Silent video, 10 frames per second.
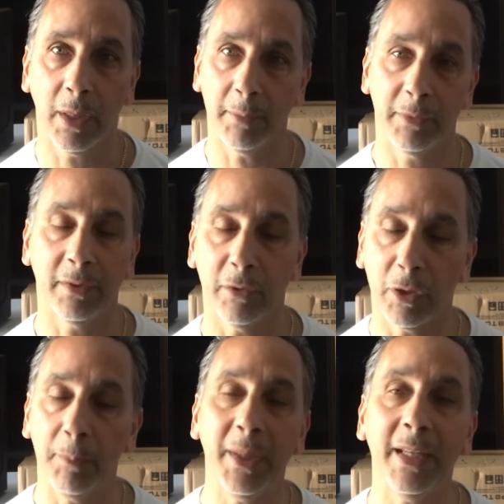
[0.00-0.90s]
since they're
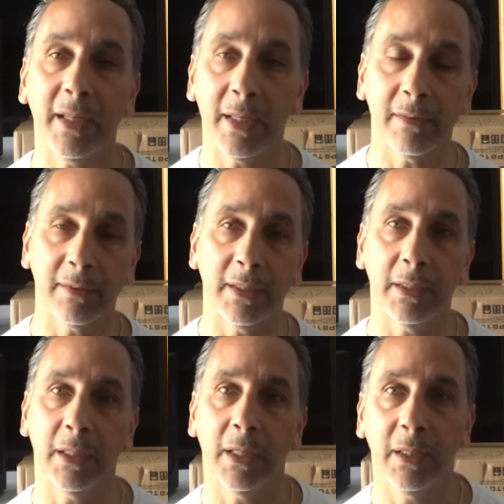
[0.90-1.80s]
competing against
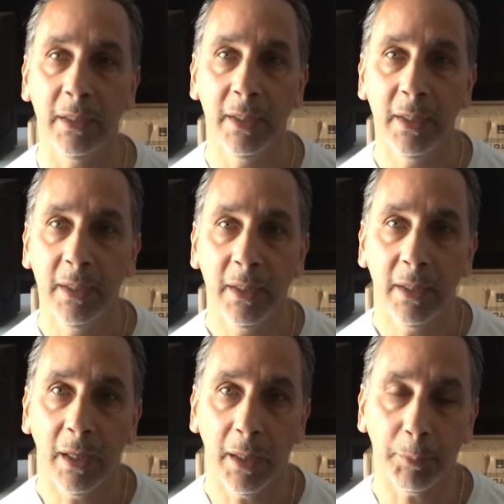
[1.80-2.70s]
the
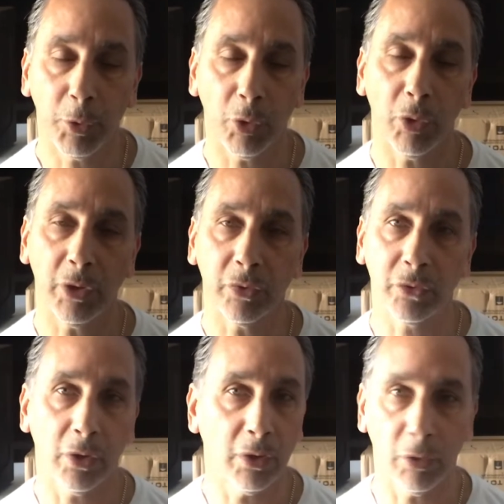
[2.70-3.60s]

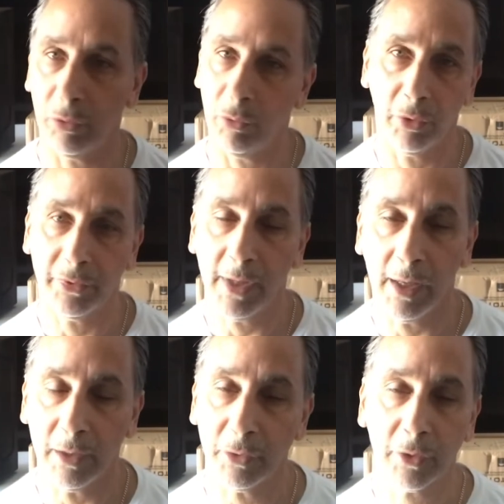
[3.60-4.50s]
ProAudioStar or
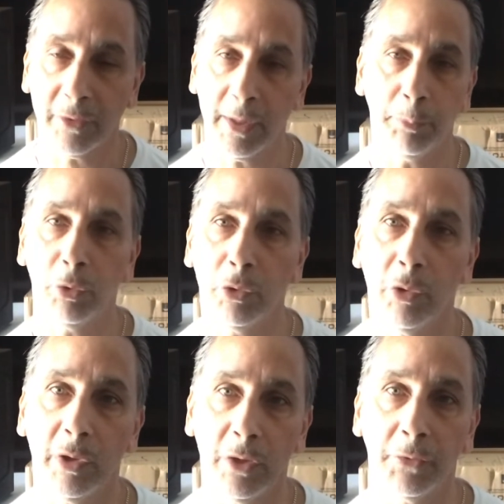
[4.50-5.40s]
Sound. I'm just going to say
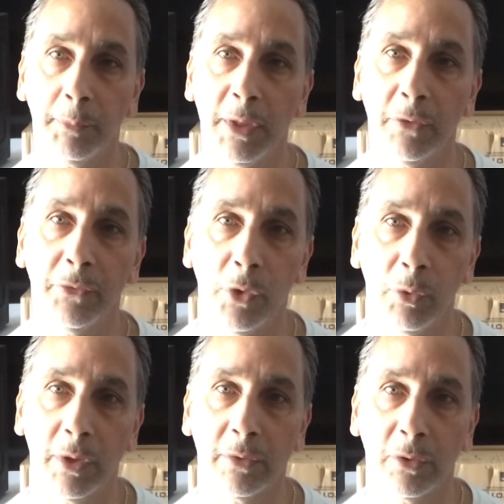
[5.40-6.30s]
Pro Audio from here
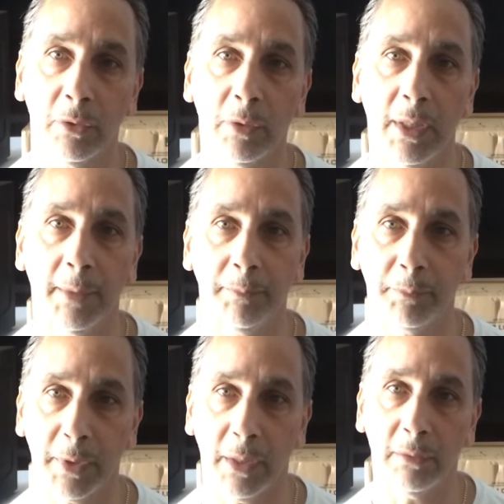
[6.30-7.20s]
forward. So,
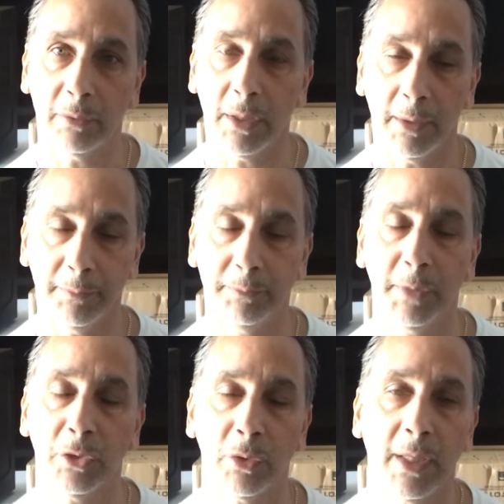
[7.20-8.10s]
but I'll
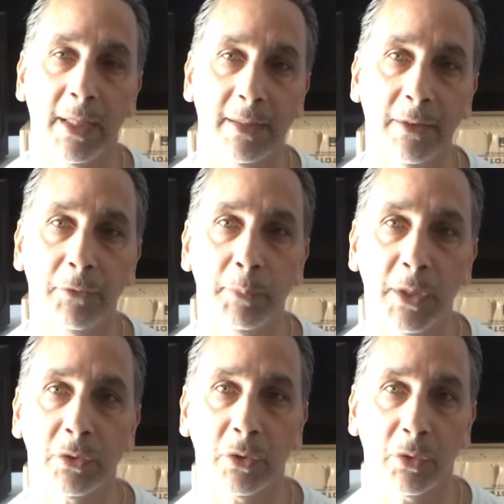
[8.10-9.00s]
make sure that I get the
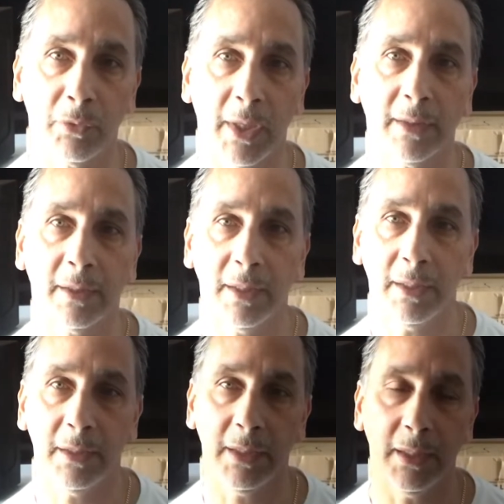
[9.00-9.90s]
information correct
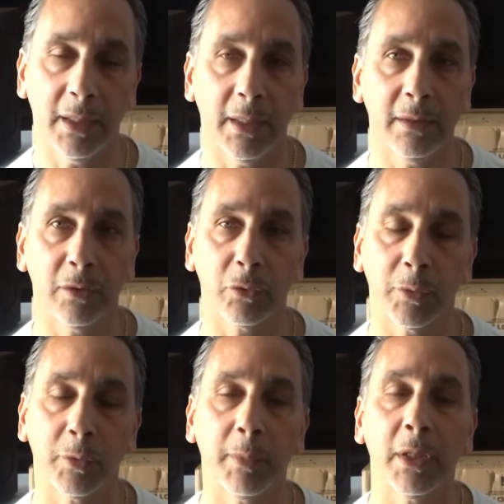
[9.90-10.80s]
in the
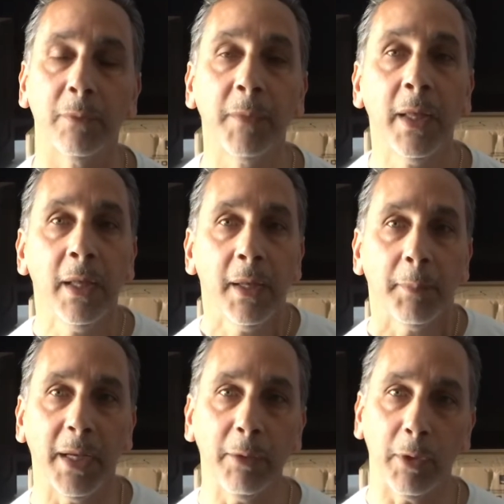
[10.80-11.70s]
description below.
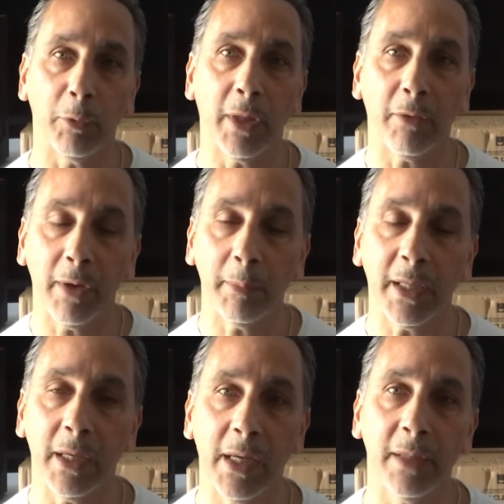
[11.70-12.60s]
But anyway, without
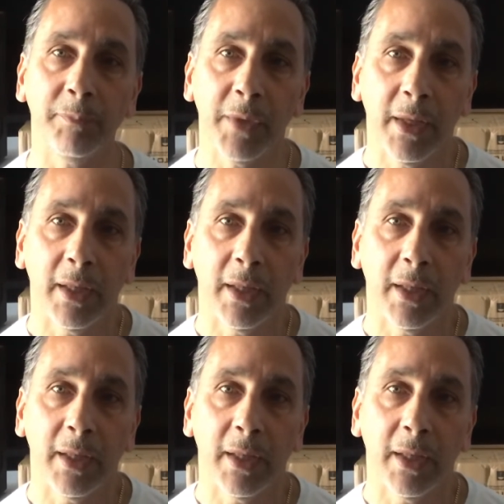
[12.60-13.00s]
rambling on,